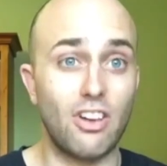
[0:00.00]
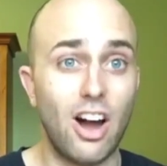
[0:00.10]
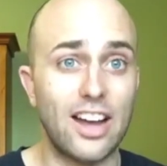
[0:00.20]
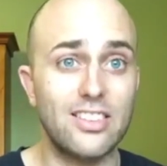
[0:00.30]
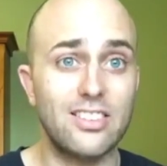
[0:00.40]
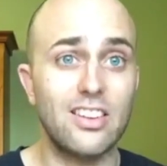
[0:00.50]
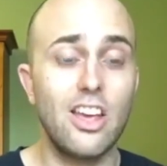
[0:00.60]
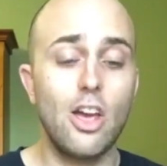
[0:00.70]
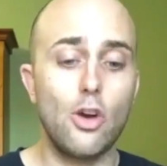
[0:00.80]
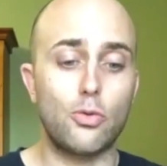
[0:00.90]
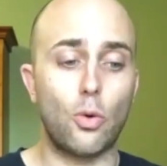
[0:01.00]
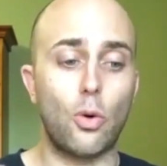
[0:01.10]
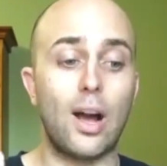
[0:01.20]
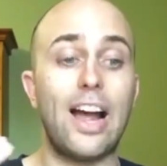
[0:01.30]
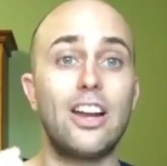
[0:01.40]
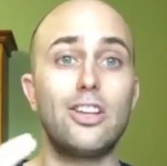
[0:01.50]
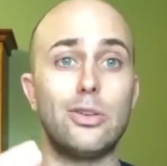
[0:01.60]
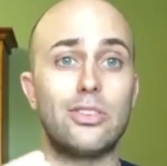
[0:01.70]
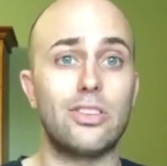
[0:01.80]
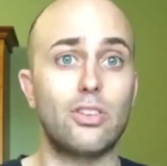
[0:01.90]
advice for how to
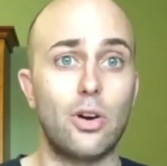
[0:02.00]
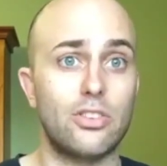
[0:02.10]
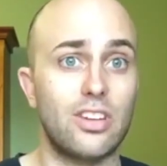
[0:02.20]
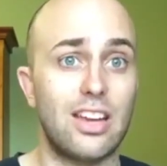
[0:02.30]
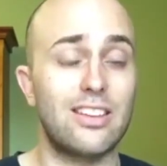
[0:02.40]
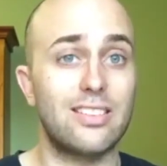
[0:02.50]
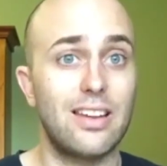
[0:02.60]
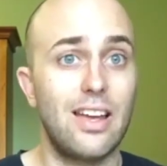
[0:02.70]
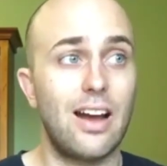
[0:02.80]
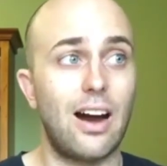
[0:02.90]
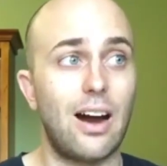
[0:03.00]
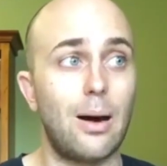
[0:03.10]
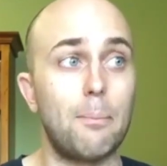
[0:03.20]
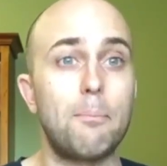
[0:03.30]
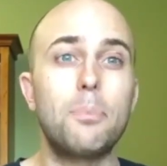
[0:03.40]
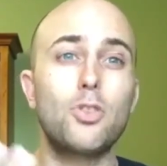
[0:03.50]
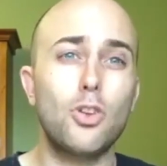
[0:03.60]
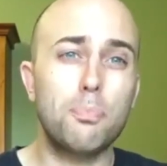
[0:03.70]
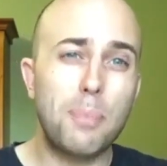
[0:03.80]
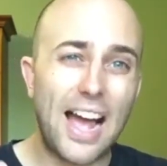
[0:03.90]
use this content
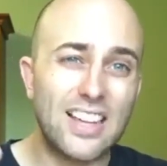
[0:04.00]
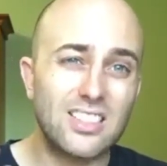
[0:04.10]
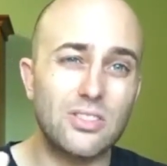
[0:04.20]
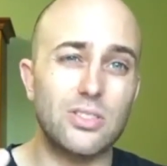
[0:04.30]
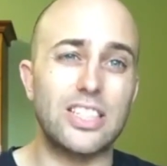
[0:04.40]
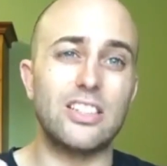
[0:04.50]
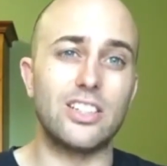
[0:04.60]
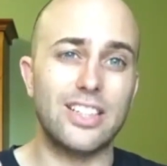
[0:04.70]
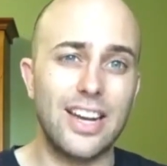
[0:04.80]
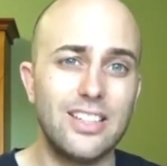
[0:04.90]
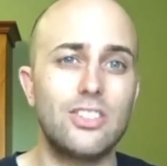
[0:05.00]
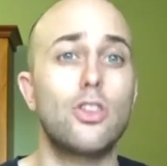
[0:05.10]
sort of passively, okay?